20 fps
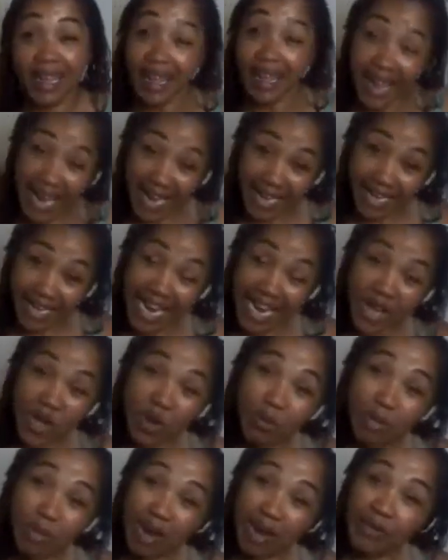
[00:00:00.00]
And can you
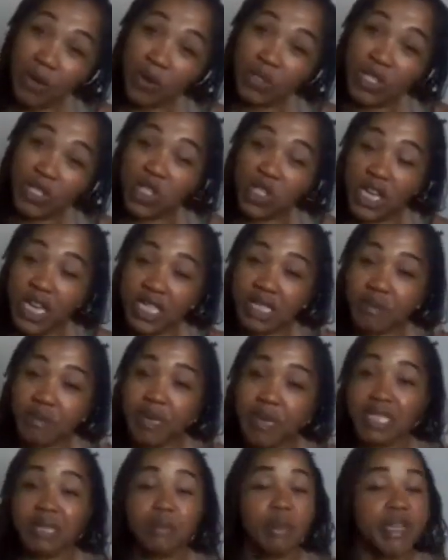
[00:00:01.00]
make those
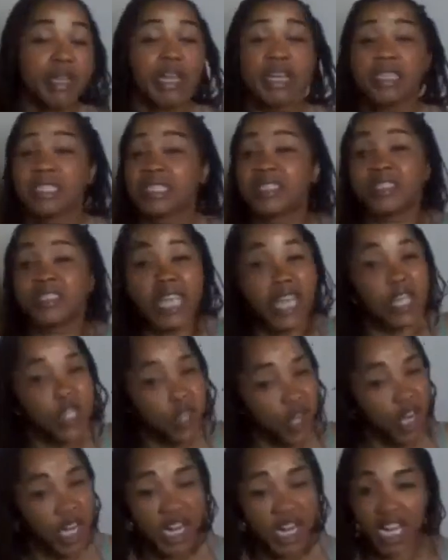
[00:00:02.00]
adjustments? Because things are
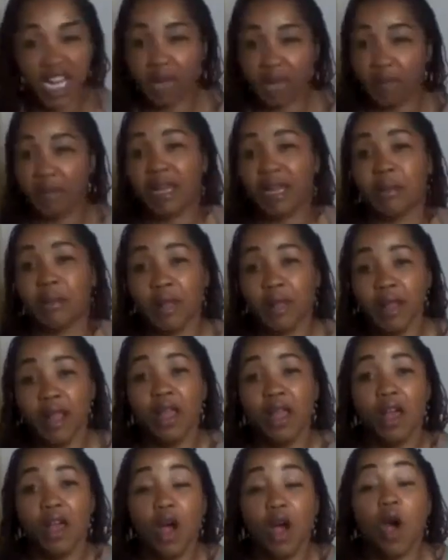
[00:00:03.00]
going to come up.
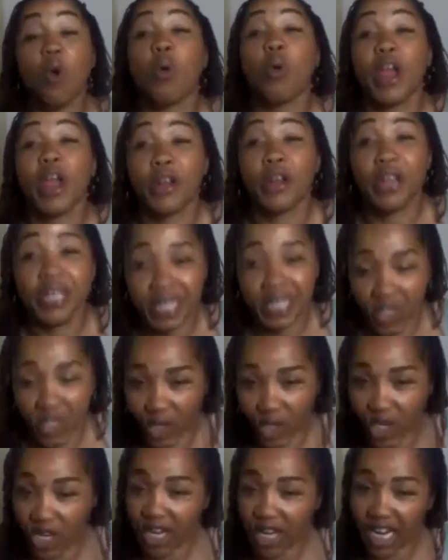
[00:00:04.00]

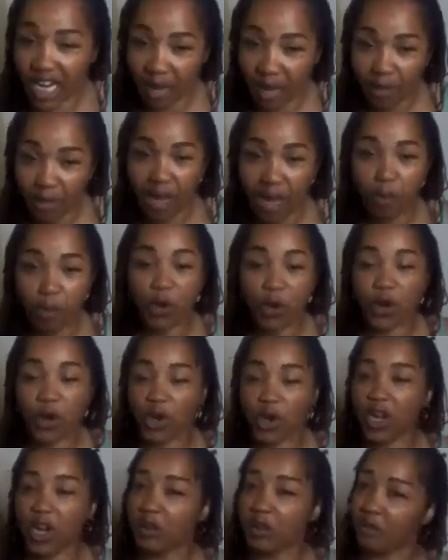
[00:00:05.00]
Awarenesses are going to come up where
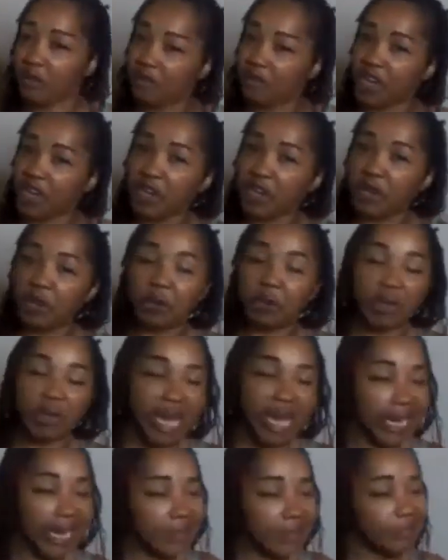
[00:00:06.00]
you're going to feel
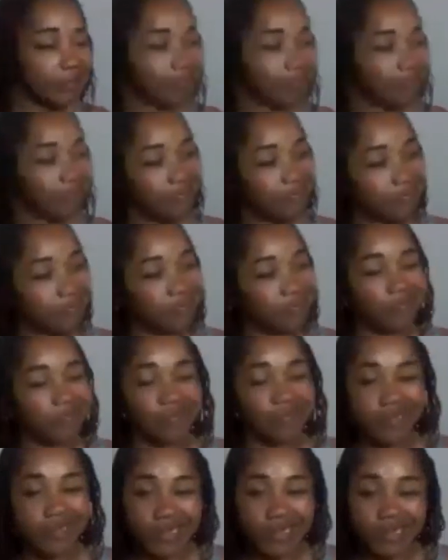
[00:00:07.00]
like, I'm